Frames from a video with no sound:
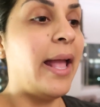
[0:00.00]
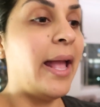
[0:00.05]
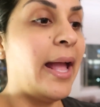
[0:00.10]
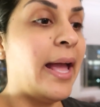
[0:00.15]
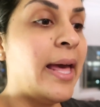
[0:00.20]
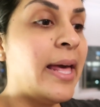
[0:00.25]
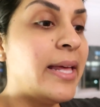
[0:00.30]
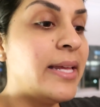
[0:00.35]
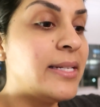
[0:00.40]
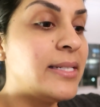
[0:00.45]

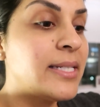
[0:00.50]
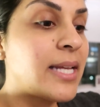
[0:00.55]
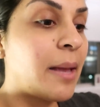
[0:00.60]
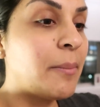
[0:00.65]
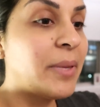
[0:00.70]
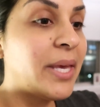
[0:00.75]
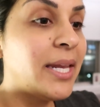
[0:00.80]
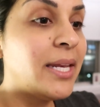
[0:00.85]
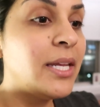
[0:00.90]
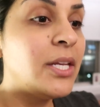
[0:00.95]
And
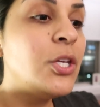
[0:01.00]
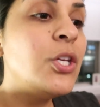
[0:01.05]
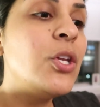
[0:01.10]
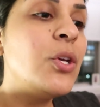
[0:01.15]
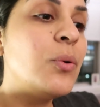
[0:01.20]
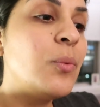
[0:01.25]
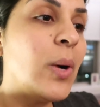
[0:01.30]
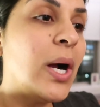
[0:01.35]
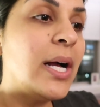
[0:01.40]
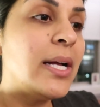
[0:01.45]
I'm getting
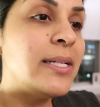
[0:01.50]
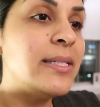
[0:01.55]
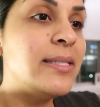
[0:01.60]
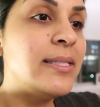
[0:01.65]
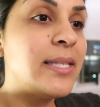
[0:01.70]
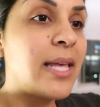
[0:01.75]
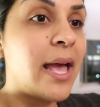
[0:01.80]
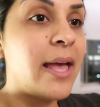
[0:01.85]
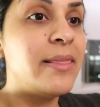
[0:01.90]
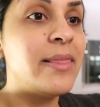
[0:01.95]
new
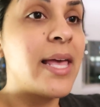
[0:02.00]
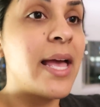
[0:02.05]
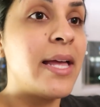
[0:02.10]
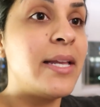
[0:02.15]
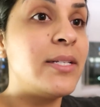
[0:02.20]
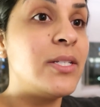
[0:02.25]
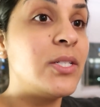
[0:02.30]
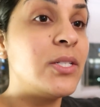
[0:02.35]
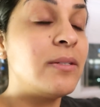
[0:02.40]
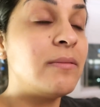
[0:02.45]
ones, and
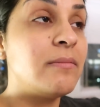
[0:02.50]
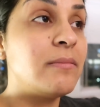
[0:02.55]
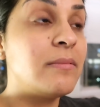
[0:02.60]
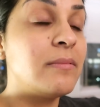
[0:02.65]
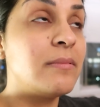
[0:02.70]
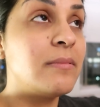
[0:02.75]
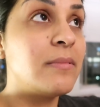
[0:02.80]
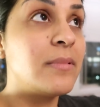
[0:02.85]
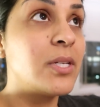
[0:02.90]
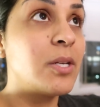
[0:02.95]
then
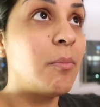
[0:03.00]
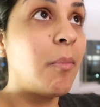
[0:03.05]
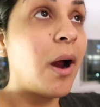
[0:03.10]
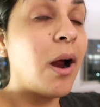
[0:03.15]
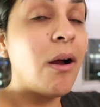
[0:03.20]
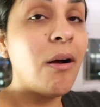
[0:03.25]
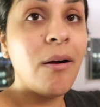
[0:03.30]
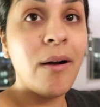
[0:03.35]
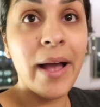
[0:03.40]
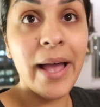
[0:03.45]

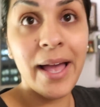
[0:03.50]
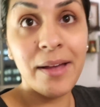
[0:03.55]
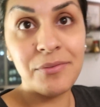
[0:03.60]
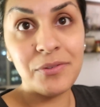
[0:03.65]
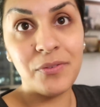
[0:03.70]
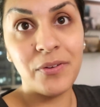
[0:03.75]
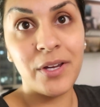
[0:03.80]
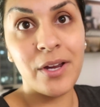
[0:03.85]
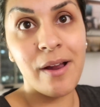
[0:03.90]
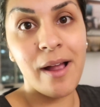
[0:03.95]
tomorrow I
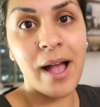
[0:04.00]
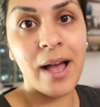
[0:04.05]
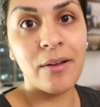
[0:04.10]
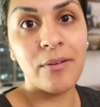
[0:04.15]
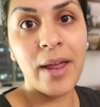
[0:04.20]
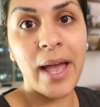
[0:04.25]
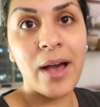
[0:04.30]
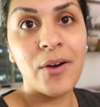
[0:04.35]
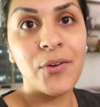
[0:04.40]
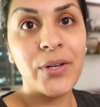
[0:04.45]
have to figure
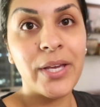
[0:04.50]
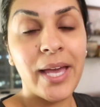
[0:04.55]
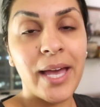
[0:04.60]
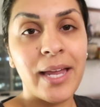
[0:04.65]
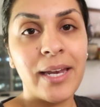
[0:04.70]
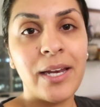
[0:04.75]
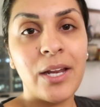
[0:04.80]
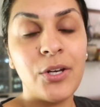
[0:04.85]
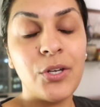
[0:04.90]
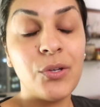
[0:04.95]
out how to
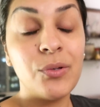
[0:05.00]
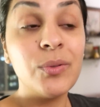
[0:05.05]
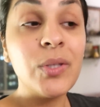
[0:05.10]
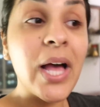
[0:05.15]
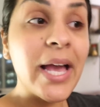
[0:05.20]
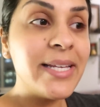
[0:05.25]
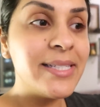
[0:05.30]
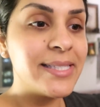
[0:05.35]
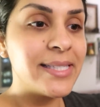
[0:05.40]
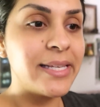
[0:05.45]
get a new
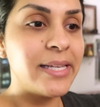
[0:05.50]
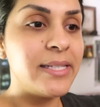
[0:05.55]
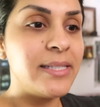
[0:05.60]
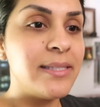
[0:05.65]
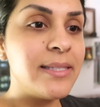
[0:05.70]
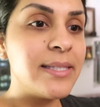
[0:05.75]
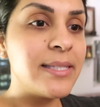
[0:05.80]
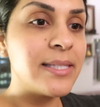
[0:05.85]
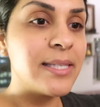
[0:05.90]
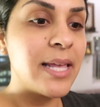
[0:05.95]

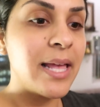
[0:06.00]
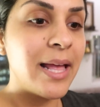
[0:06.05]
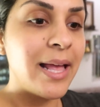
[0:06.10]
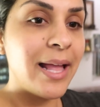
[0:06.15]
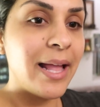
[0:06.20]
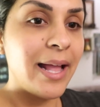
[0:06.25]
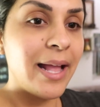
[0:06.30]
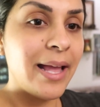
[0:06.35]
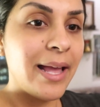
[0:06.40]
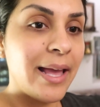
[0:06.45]
license,
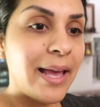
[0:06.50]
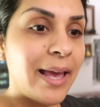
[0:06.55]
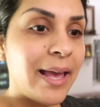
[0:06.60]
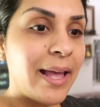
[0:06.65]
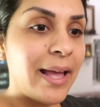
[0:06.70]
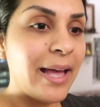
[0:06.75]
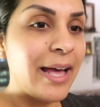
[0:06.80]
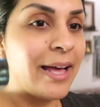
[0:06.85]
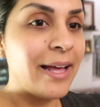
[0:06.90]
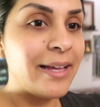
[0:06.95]

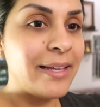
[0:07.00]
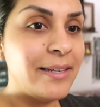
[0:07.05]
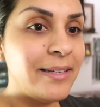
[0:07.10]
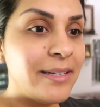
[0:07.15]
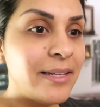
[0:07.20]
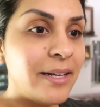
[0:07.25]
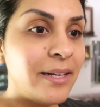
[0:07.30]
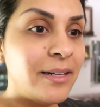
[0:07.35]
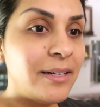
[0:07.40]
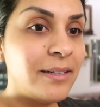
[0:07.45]

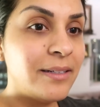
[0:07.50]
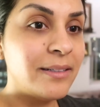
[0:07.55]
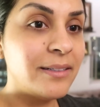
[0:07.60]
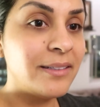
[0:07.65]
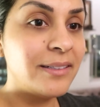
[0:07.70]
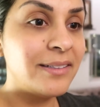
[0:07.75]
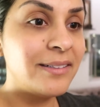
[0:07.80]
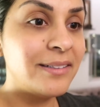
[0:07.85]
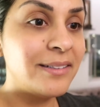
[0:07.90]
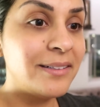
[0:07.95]
and
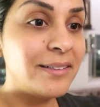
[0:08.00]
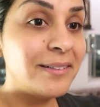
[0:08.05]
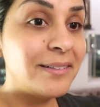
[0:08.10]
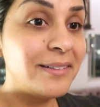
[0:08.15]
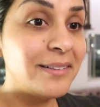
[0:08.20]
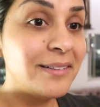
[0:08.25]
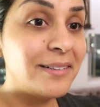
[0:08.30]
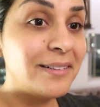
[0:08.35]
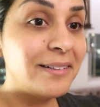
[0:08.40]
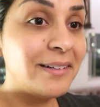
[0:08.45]

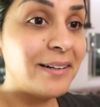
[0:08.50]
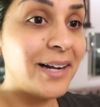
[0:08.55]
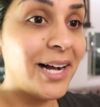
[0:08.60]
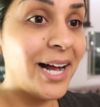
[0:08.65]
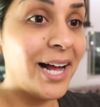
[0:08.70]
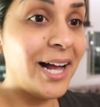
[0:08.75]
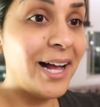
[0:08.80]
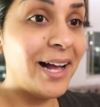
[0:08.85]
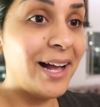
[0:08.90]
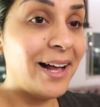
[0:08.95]

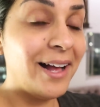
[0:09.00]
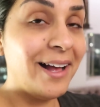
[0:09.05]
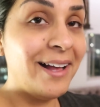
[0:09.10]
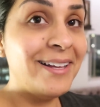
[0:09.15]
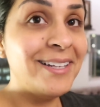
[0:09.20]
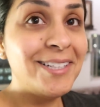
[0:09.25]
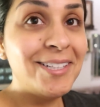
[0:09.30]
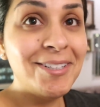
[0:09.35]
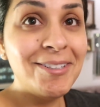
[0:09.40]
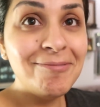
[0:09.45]

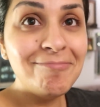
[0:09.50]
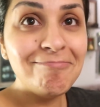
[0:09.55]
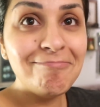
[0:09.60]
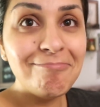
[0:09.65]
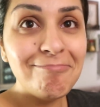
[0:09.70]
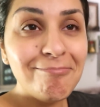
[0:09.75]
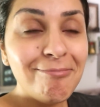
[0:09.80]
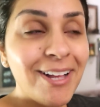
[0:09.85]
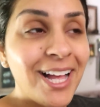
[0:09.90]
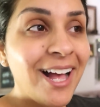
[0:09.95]

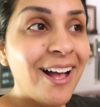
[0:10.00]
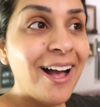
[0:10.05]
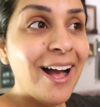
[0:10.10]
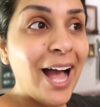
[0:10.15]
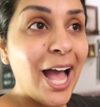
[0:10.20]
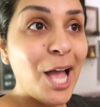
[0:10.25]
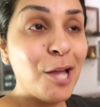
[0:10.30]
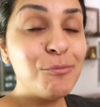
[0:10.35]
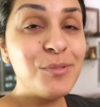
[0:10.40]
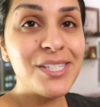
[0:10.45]

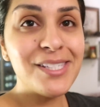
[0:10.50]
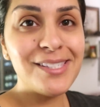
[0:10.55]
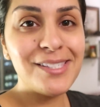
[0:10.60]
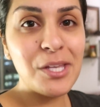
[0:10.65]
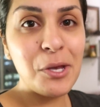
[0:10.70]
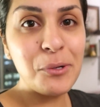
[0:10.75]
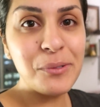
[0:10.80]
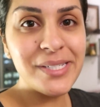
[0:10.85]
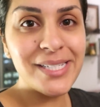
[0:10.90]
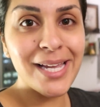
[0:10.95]
I'm just
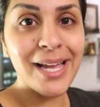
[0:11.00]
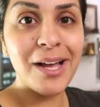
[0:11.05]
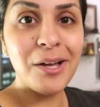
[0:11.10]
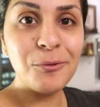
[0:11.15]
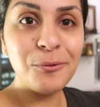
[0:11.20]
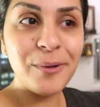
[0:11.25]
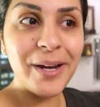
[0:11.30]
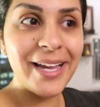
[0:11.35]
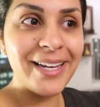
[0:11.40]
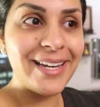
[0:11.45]
so
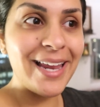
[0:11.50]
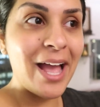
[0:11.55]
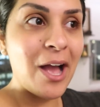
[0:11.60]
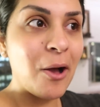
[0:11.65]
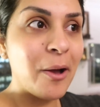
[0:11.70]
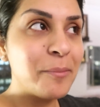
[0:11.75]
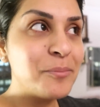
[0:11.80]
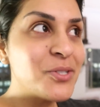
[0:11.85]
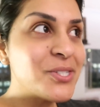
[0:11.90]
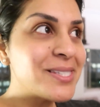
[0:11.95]
down right
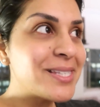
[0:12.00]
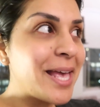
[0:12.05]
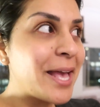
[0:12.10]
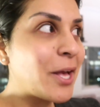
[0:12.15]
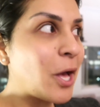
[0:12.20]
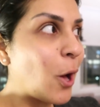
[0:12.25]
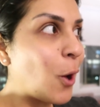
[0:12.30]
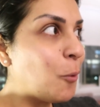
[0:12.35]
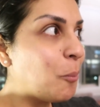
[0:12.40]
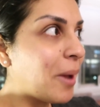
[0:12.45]
now. I'm just
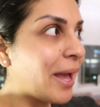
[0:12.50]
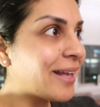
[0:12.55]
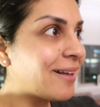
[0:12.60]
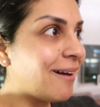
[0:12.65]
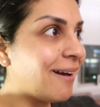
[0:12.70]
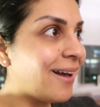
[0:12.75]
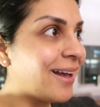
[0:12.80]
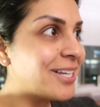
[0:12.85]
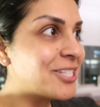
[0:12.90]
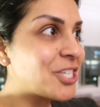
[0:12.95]
like, oh my
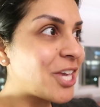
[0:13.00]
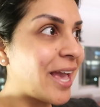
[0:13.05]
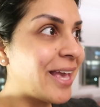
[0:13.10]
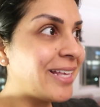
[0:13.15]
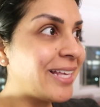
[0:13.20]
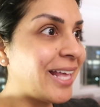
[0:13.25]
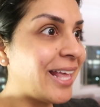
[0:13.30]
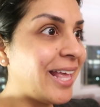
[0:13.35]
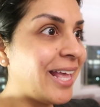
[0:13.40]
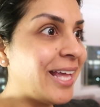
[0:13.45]
gosh,
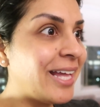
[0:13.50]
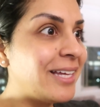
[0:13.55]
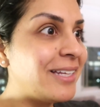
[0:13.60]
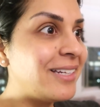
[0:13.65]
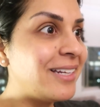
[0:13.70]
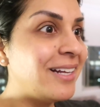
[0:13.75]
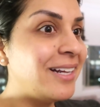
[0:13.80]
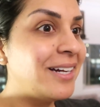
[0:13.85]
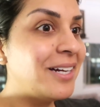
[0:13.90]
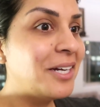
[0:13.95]
I can't